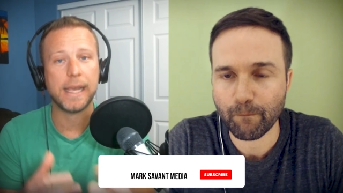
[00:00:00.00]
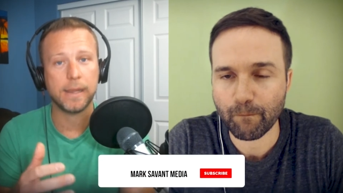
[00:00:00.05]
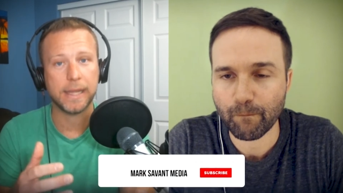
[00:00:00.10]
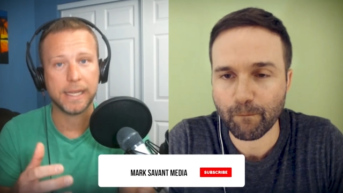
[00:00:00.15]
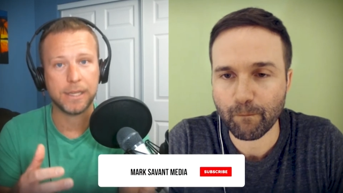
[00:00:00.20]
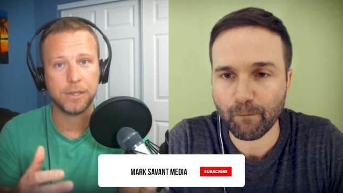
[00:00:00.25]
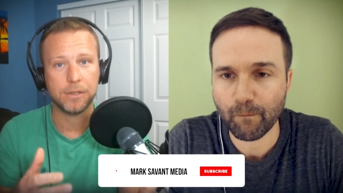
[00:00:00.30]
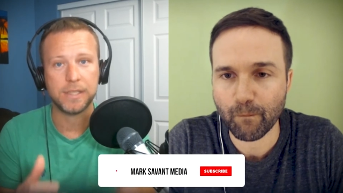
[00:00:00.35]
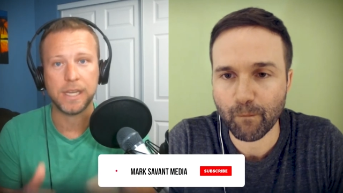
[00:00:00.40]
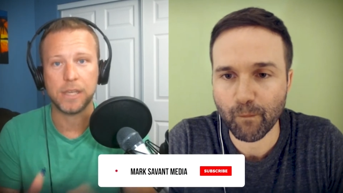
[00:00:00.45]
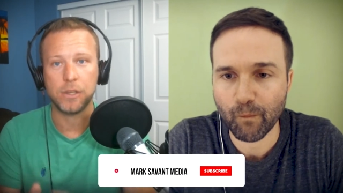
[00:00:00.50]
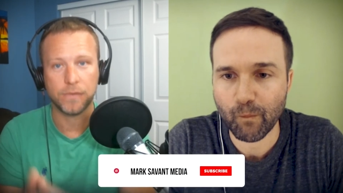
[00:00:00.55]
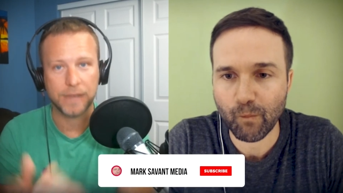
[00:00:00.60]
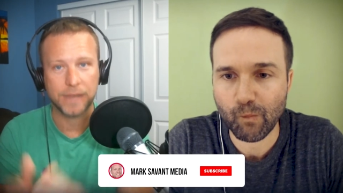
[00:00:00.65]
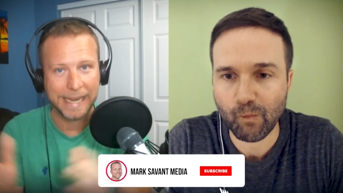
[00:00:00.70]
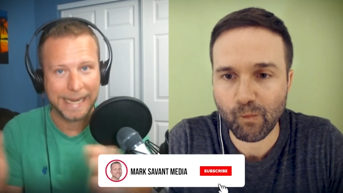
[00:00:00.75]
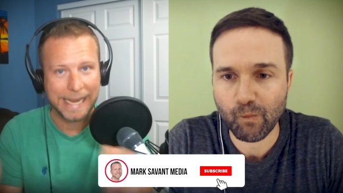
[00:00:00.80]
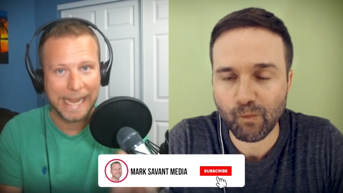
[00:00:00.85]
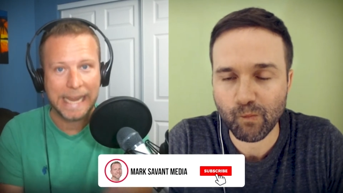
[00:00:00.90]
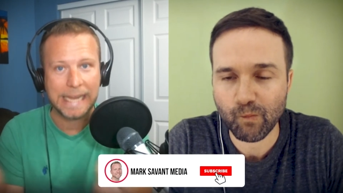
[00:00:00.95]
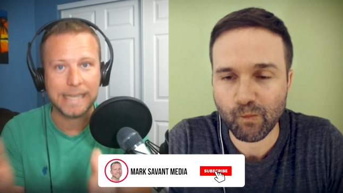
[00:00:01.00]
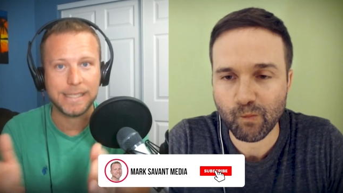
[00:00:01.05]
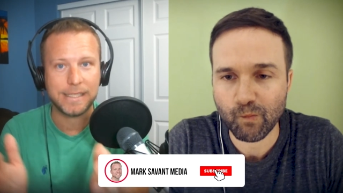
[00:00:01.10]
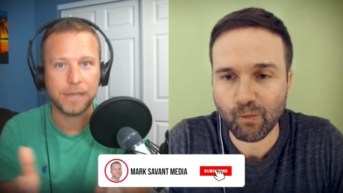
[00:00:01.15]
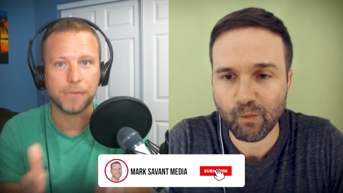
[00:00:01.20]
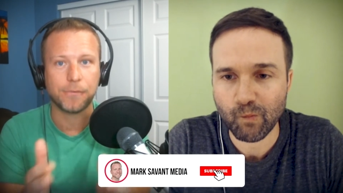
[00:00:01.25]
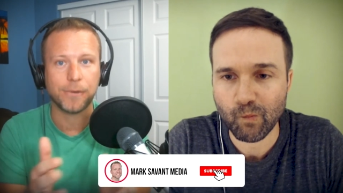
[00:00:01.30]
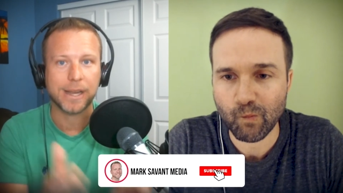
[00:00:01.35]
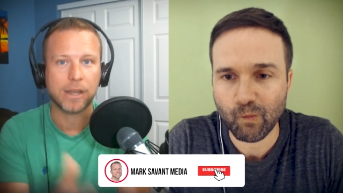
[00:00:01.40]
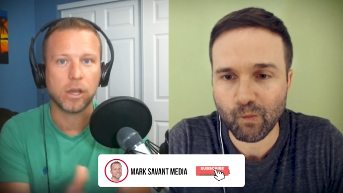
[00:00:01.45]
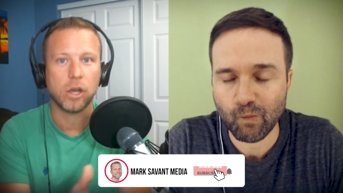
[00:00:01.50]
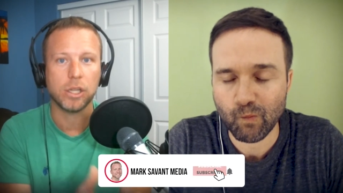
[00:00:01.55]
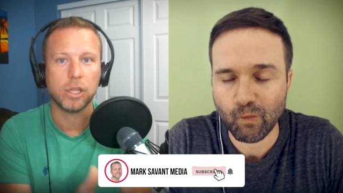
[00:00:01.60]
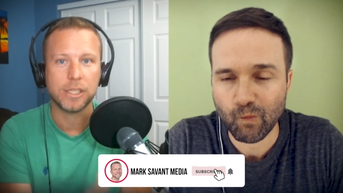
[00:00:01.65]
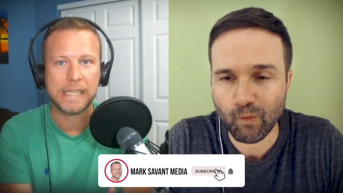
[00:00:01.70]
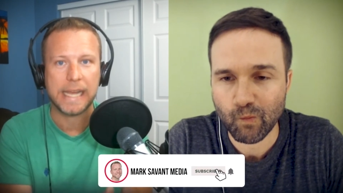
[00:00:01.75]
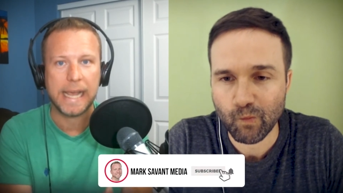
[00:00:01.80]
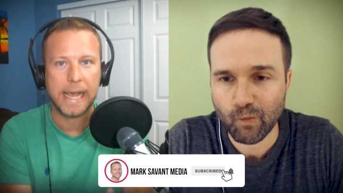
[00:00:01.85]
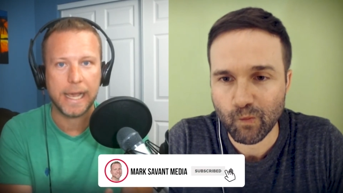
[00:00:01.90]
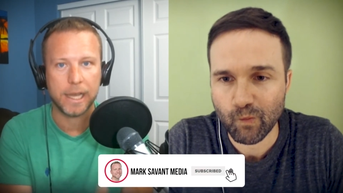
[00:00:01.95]
Speaker 1: like you said you've got eight different
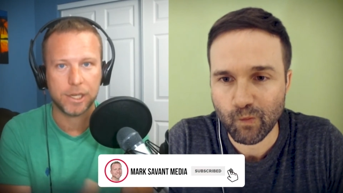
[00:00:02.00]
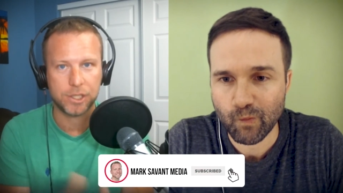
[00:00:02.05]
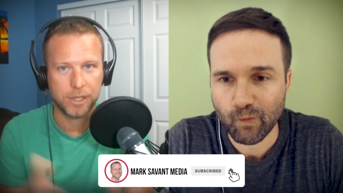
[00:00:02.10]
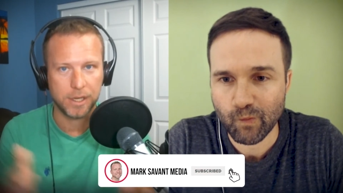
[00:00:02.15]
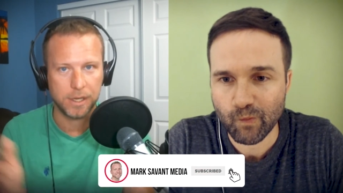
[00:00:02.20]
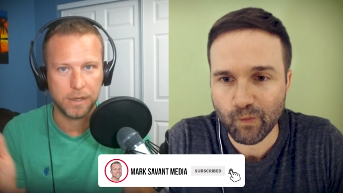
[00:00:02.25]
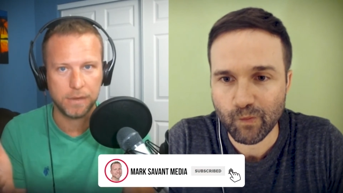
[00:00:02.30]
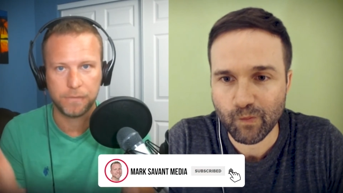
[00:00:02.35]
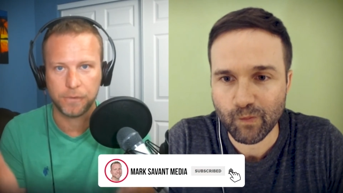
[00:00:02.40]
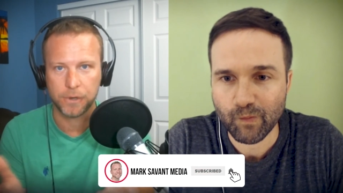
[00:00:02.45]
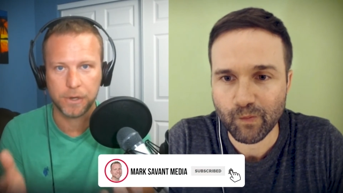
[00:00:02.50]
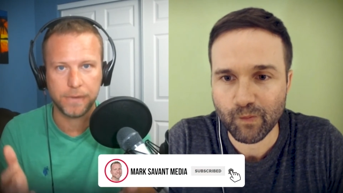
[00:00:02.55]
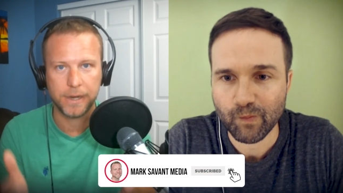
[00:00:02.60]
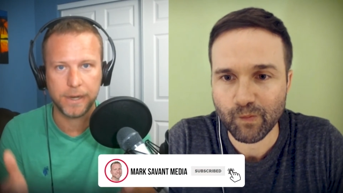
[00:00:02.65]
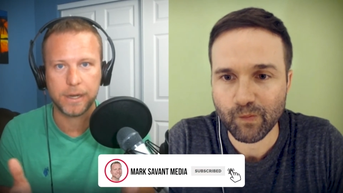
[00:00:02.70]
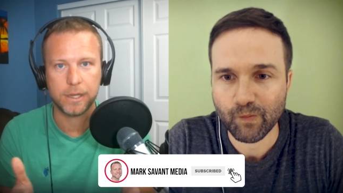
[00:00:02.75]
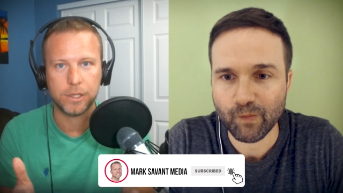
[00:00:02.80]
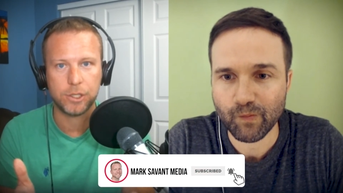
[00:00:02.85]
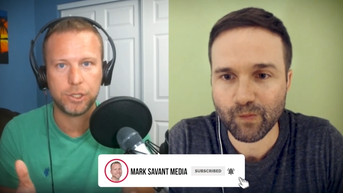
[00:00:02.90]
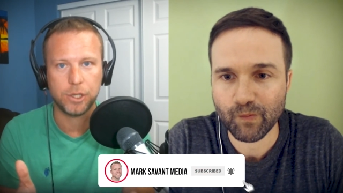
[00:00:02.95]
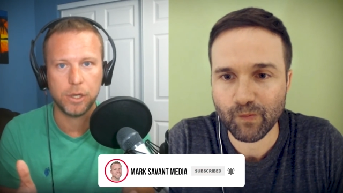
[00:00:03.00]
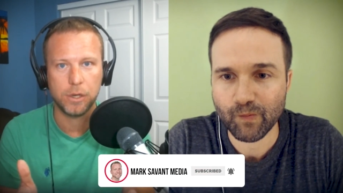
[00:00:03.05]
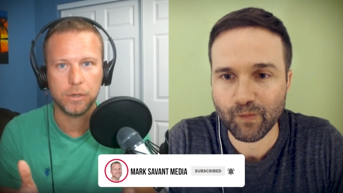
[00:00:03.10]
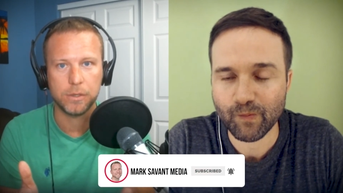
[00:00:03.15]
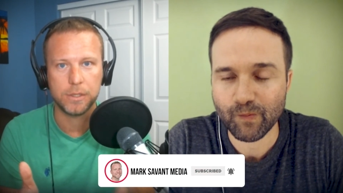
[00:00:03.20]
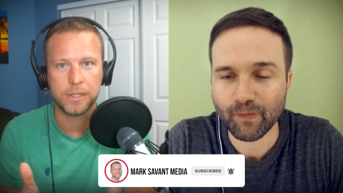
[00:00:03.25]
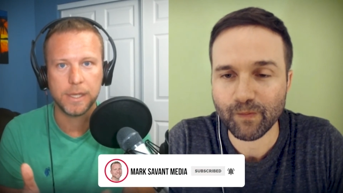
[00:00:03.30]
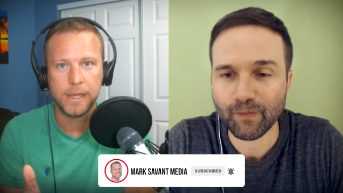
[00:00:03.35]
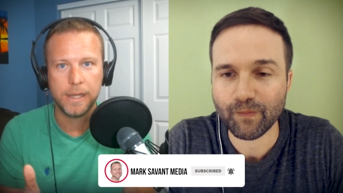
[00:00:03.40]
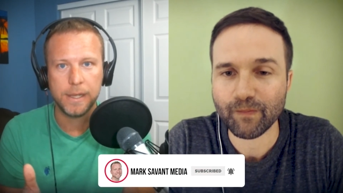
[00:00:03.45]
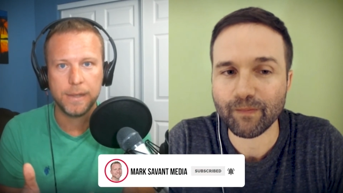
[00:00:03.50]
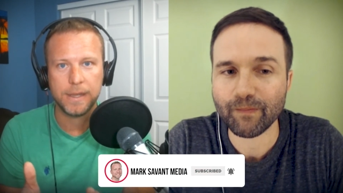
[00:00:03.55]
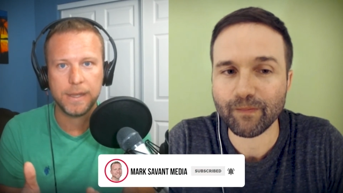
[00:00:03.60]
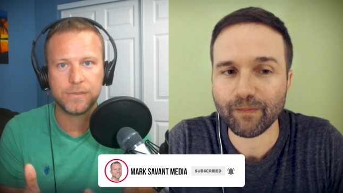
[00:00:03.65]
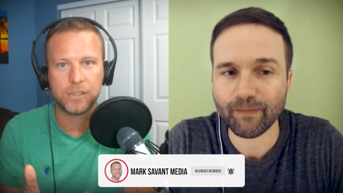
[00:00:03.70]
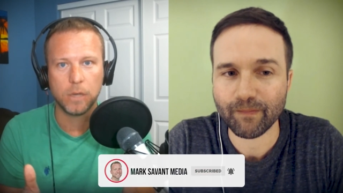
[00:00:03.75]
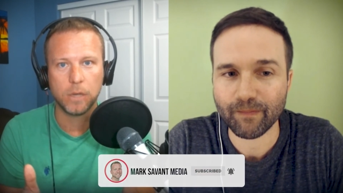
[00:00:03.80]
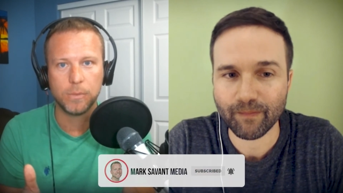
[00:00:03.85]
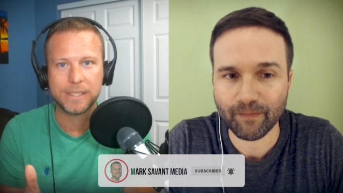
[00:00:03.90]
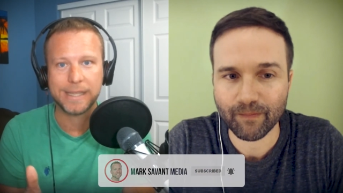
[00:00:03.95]
calls to action for your various shows.
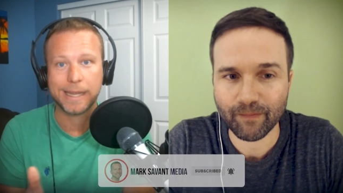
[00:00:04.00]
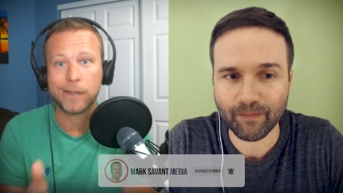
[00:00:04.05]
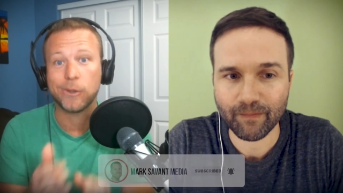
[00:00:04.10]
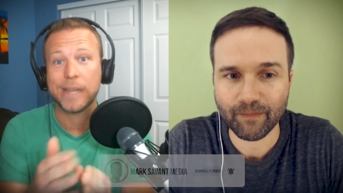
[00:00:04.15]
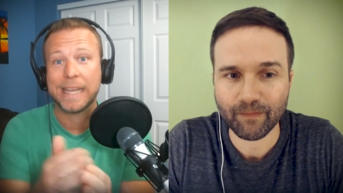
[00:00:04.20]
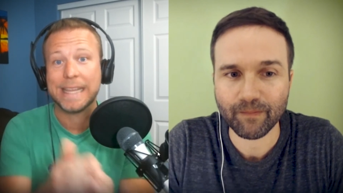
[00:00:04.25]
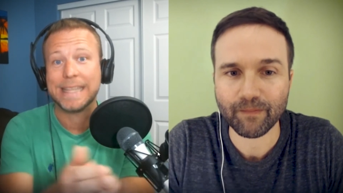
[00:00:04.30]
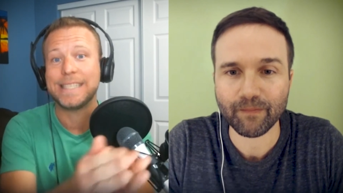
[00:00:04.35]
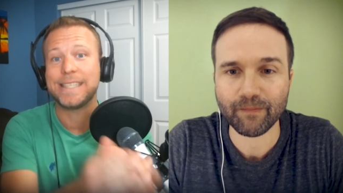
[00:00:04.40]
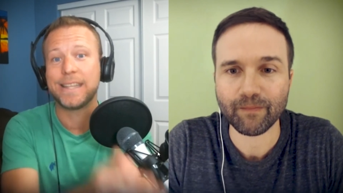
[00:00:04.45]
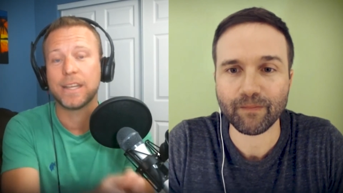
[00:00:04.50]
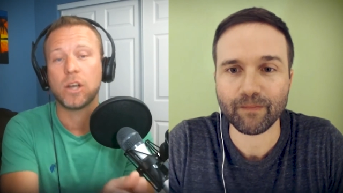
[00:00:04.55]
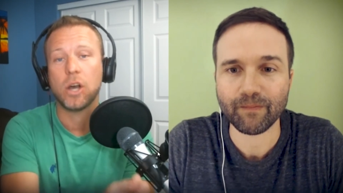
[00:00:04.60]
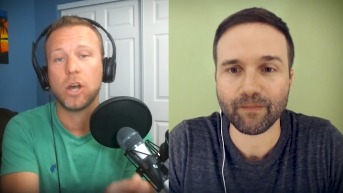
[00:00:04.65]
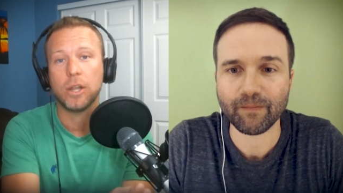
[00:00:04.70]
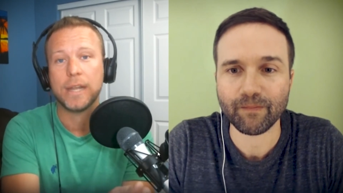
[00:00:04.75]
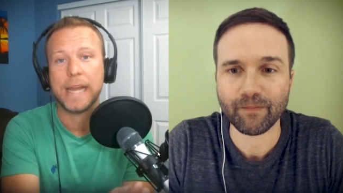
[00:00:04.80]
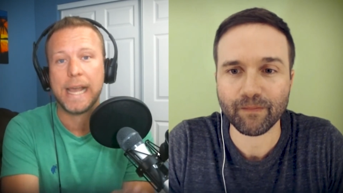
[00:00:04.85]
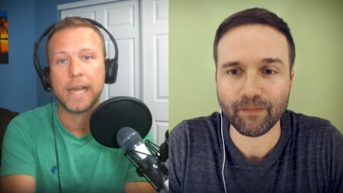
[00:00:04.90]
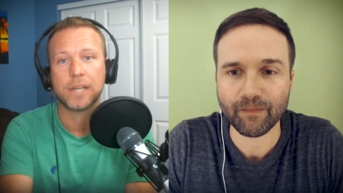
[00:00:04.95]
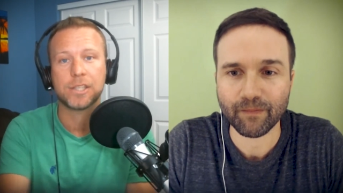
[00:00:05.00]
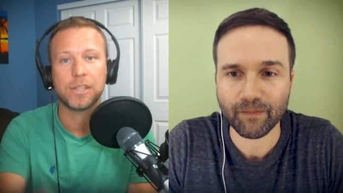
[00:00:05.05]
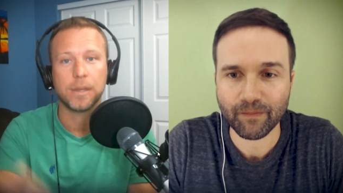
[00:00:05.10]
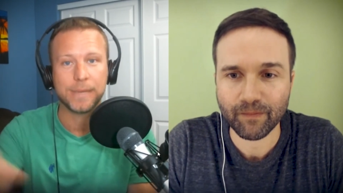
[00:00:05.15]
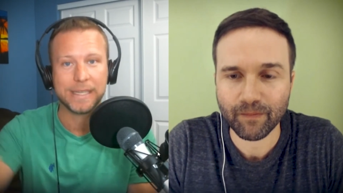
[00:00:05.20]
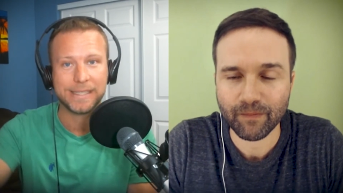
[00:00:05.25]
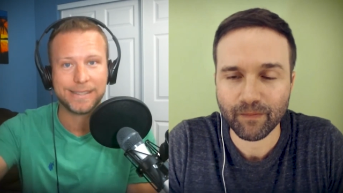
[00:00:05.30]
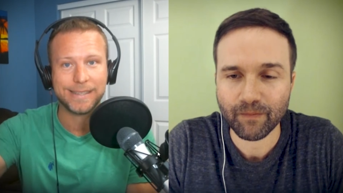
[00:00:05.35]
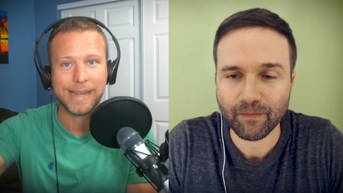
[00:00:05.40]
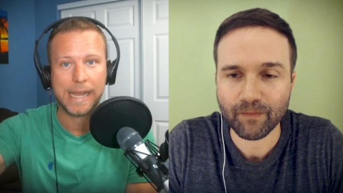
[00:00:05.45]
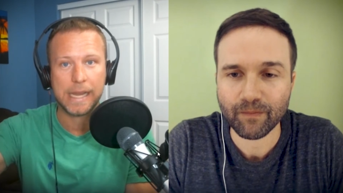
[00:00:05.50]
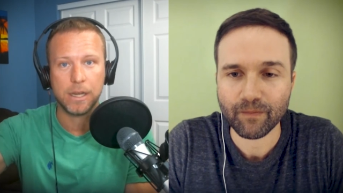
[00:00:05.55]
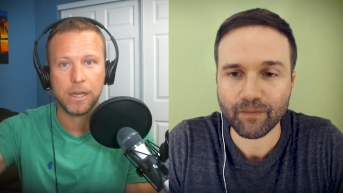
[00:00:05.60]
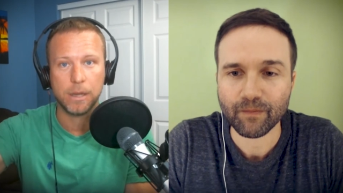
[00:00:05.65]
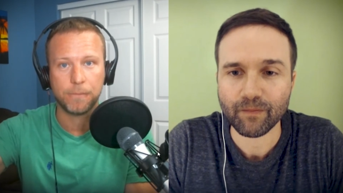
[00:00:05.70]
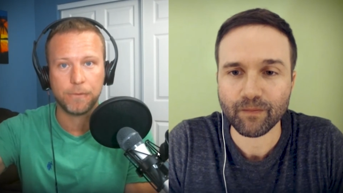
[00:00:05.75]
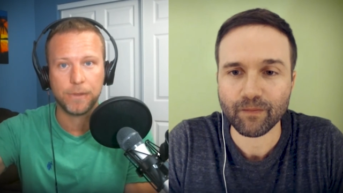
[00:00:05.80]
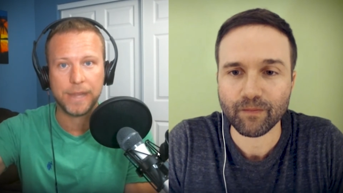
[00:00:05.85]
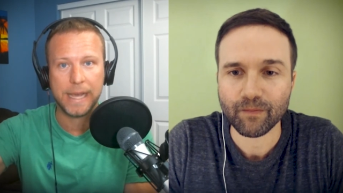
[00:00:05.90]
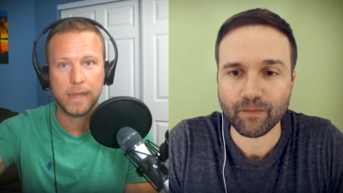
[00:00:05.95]
If someone's like, "Okay, this is the call to action. I'm going to sign
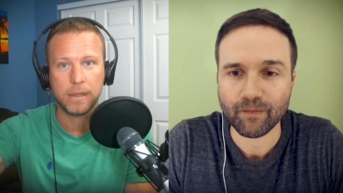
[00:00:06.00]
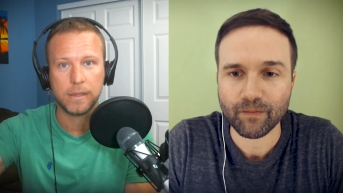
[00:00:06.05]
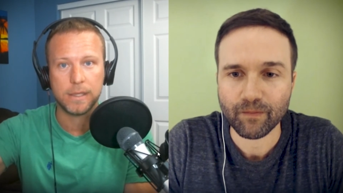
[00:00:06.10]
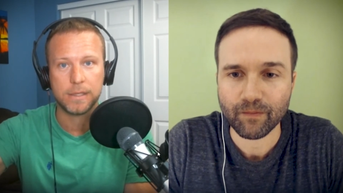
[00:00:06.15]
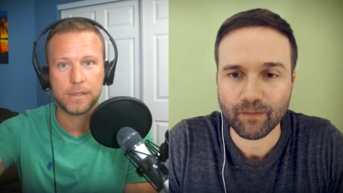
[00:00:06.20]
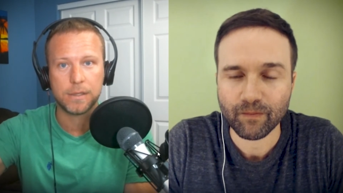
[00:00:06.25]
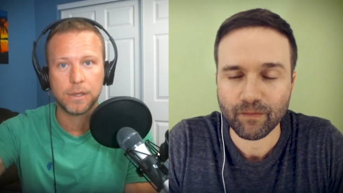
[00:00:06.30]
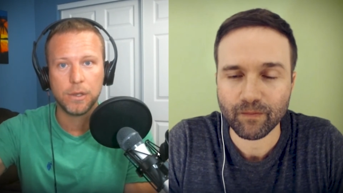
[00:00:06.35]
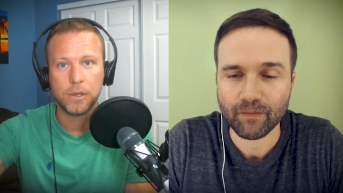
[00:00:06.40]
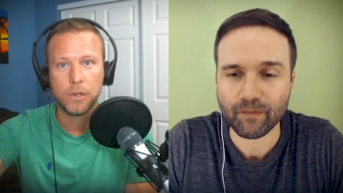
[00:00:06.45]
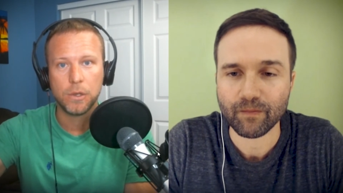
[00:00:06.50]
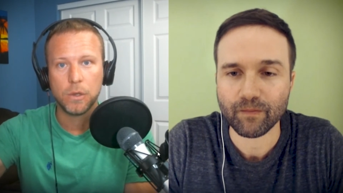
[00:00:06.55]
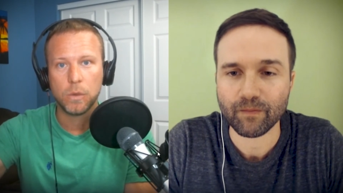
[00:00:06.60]
up for that list."